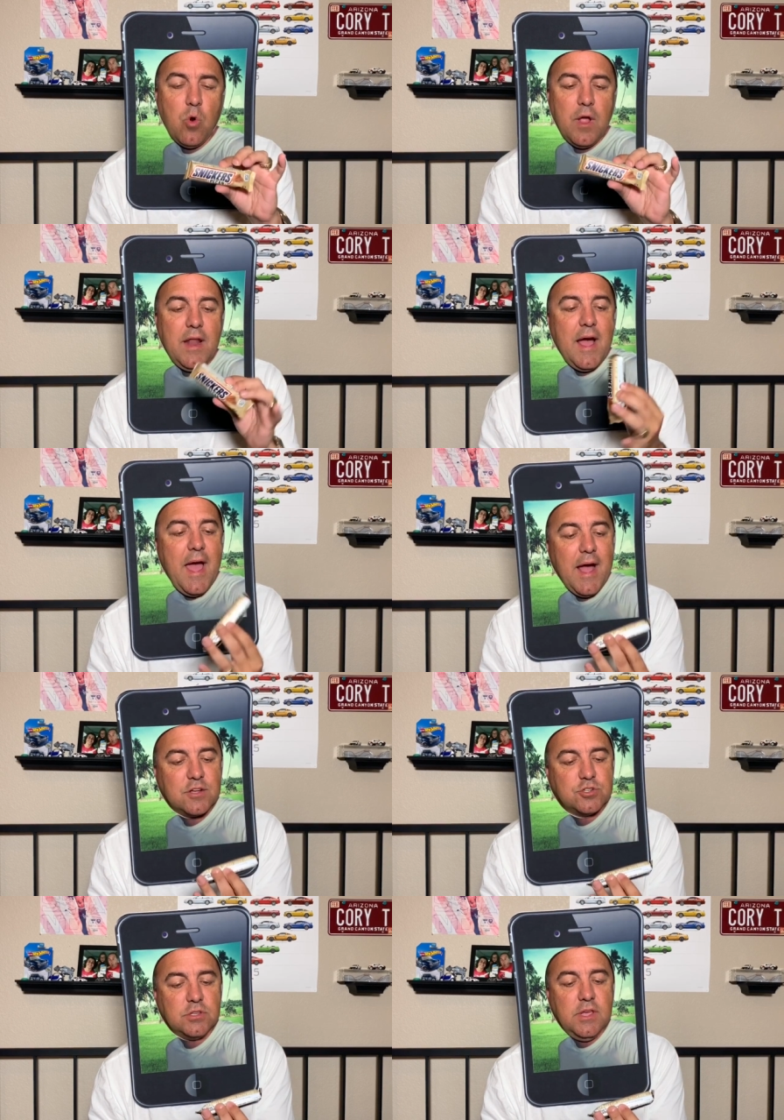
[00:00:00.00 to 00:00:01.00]
And I
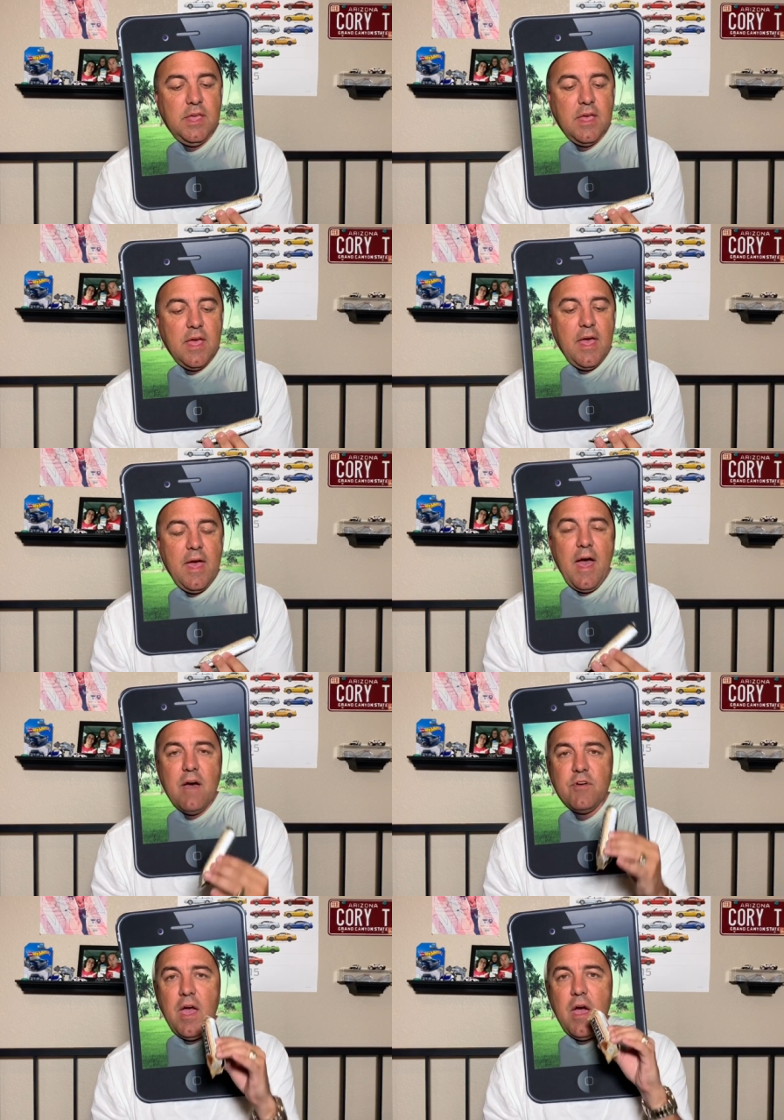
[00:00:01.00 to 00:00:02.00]
actually
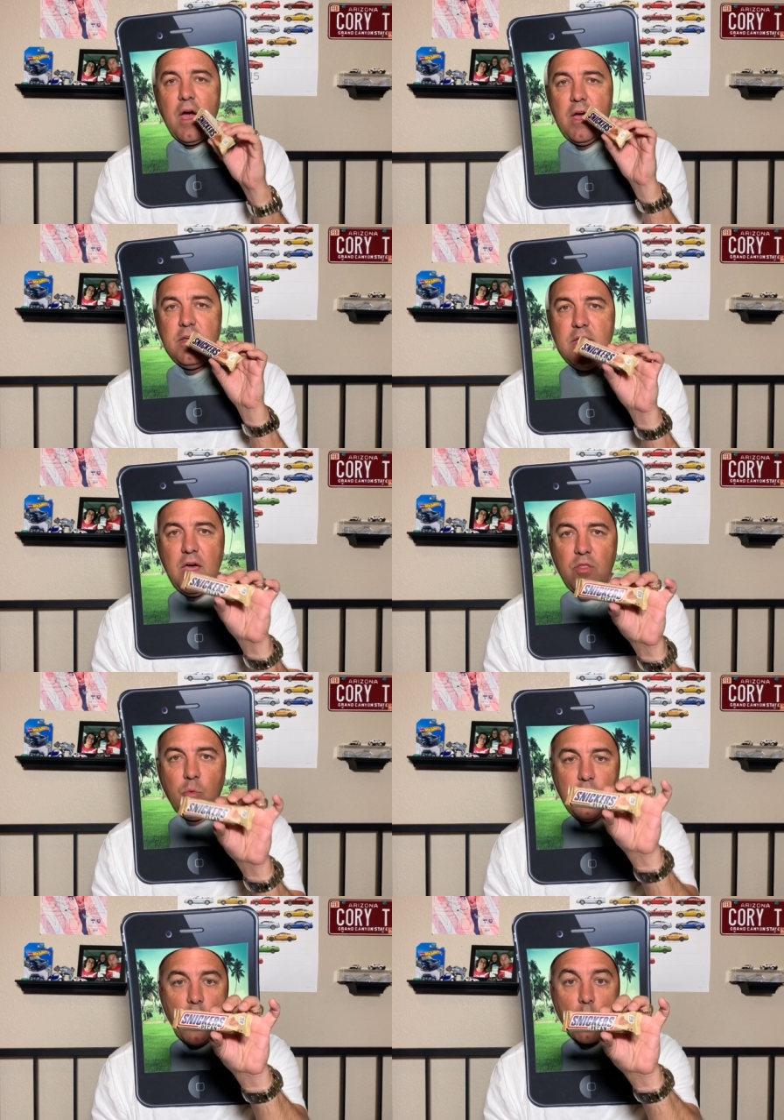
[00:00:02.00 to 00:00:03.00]
have another
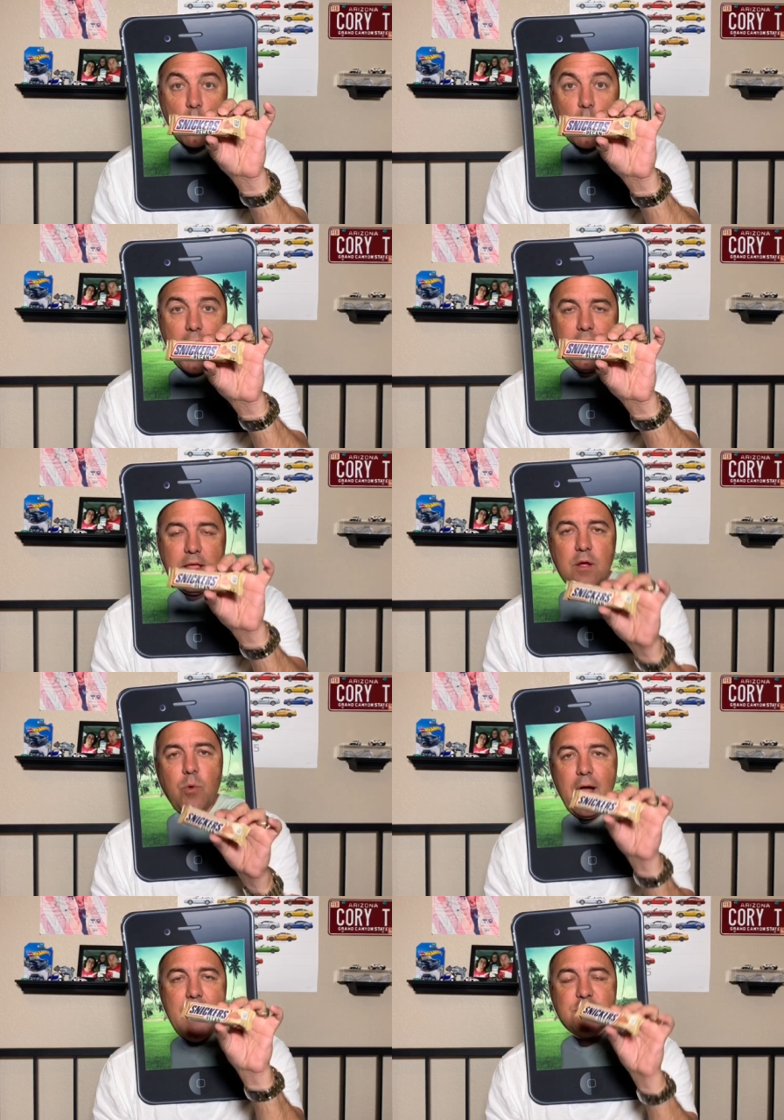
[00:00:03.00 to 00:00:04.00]
one right here. Well,
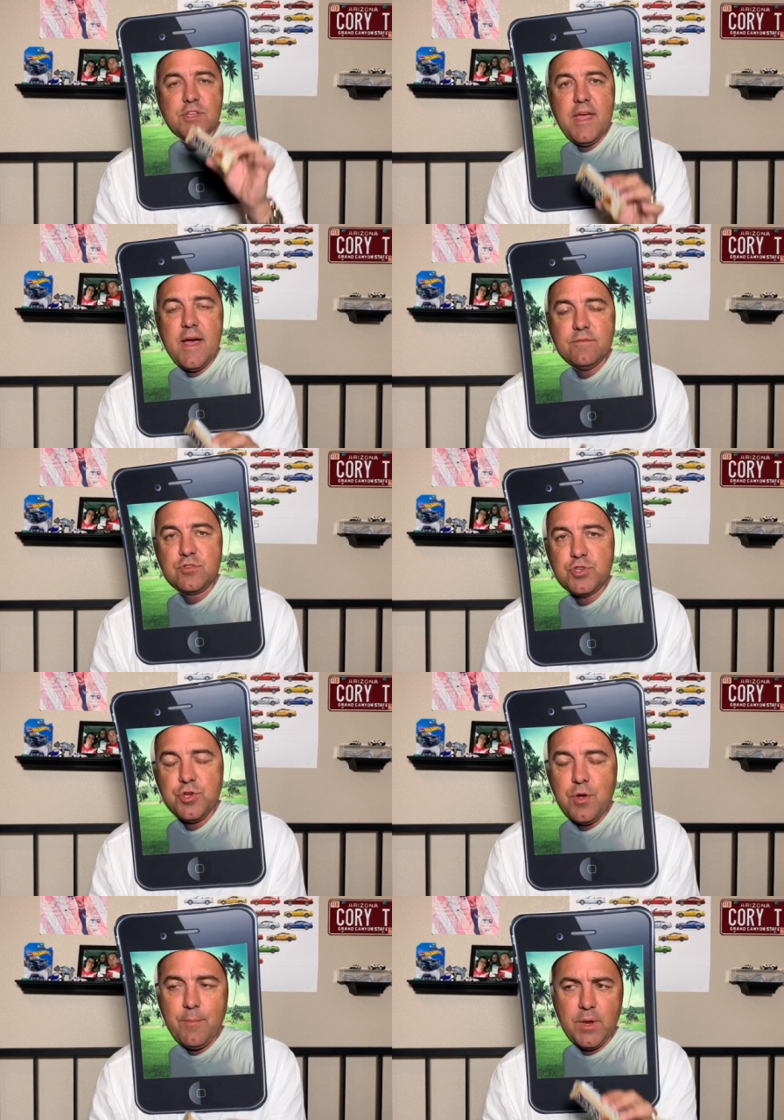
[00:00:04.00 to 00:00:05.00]
I actually have
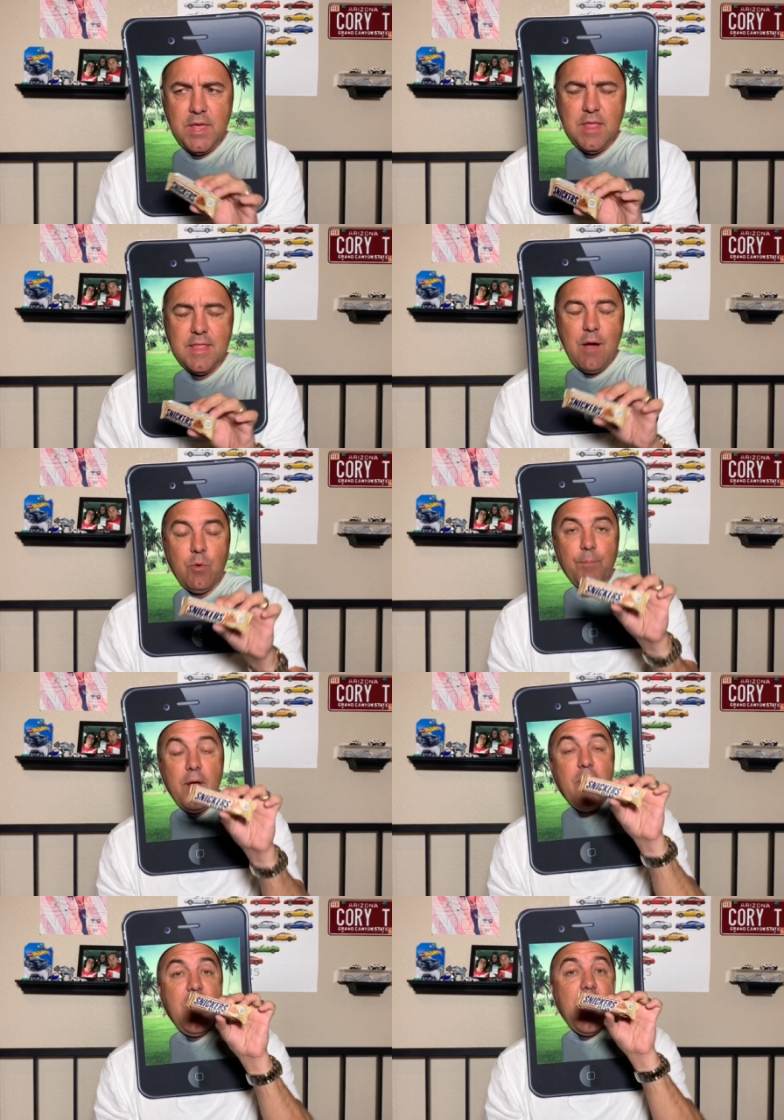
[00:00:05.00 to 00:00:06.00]
two. I'm going to eat that one.
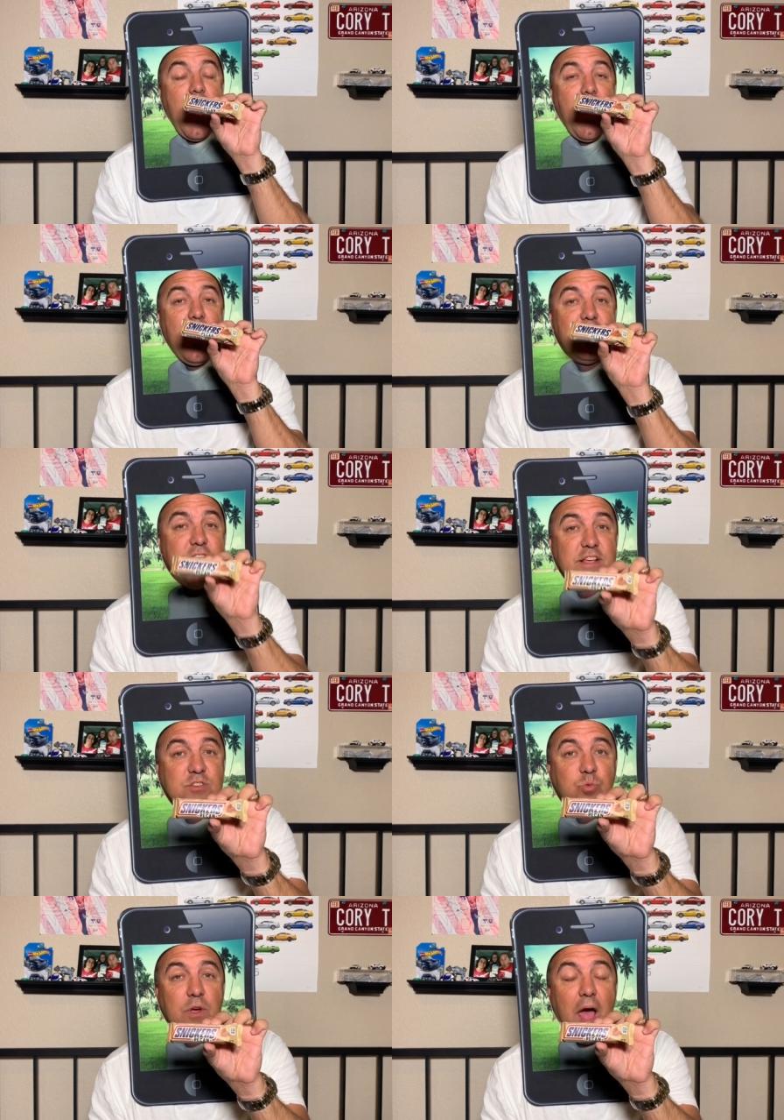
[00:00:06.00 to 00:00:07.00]
But this
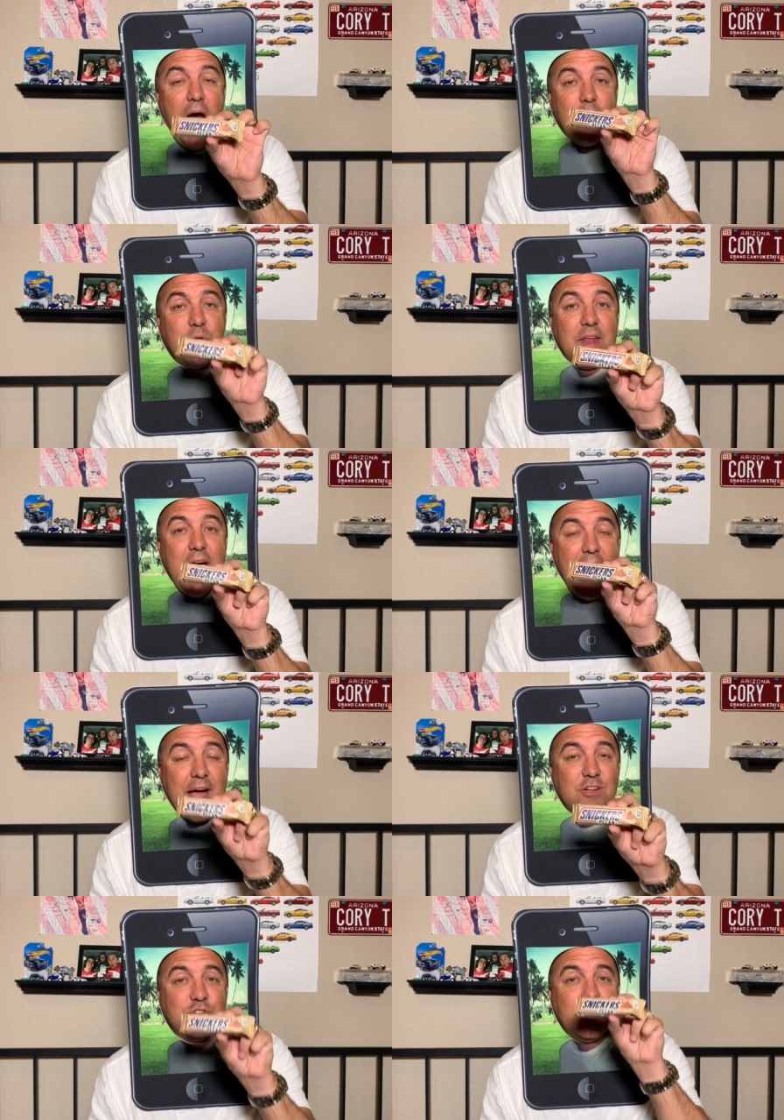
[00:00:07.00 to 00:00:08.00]
one, I'm going to
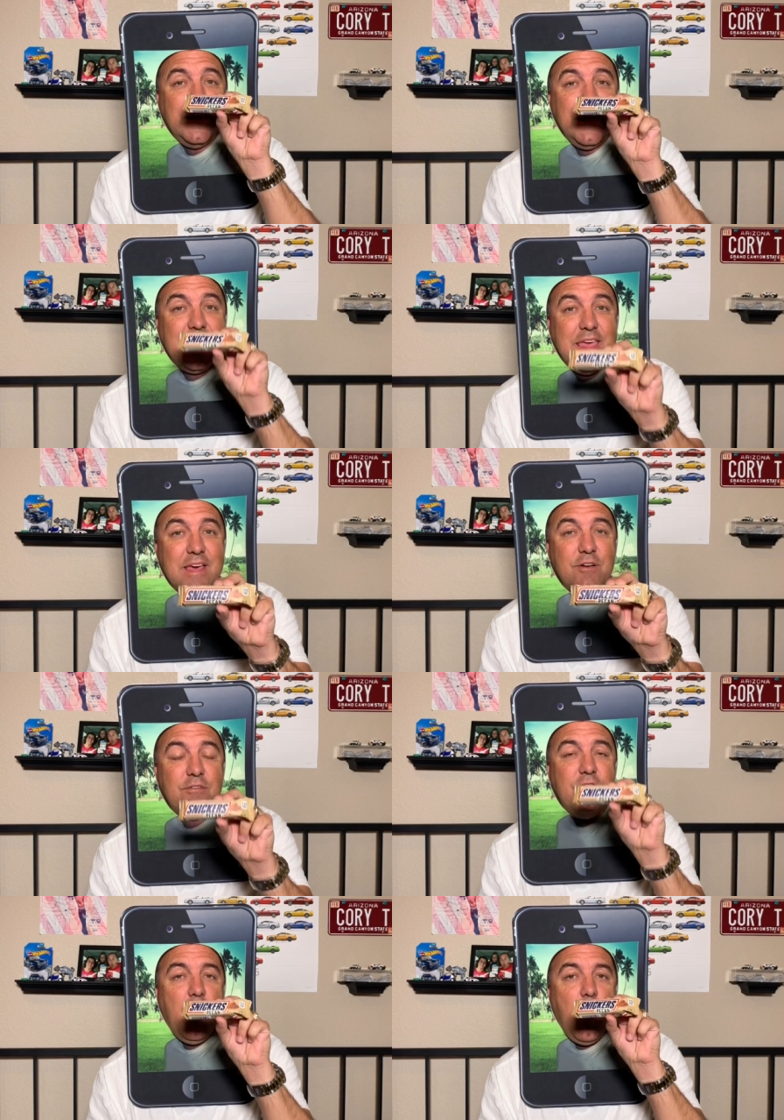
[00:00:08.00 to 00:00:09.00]
actually give
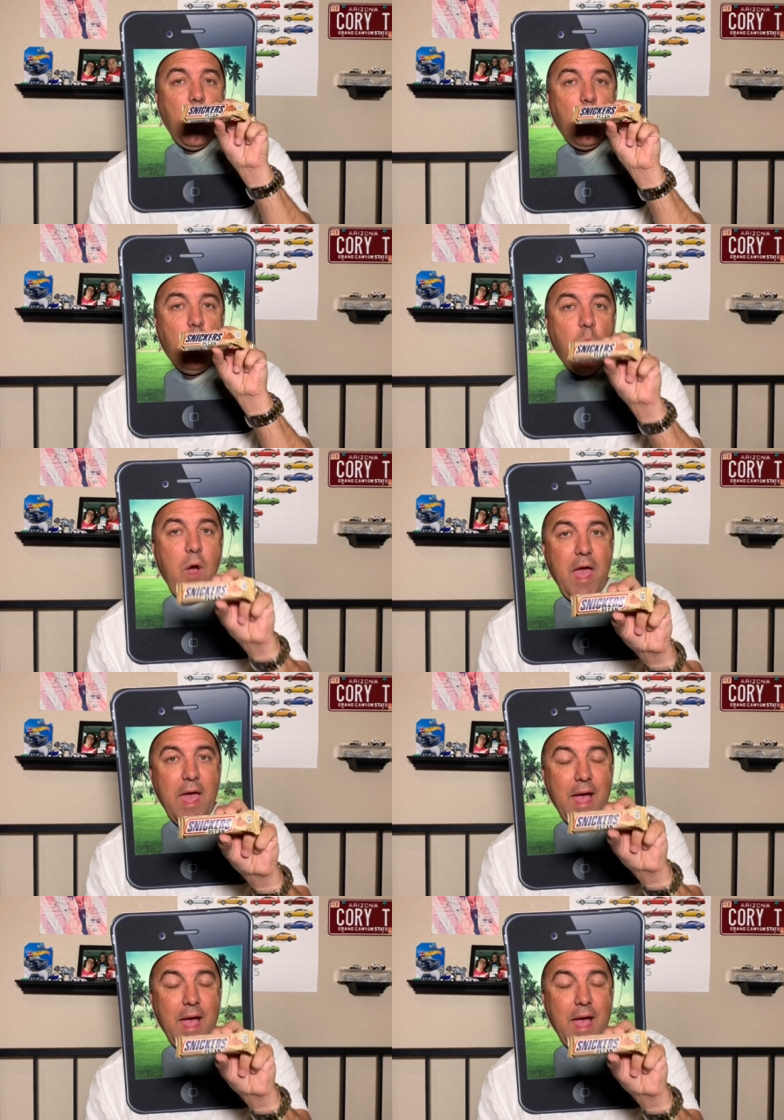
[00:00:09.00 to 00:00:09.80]
away.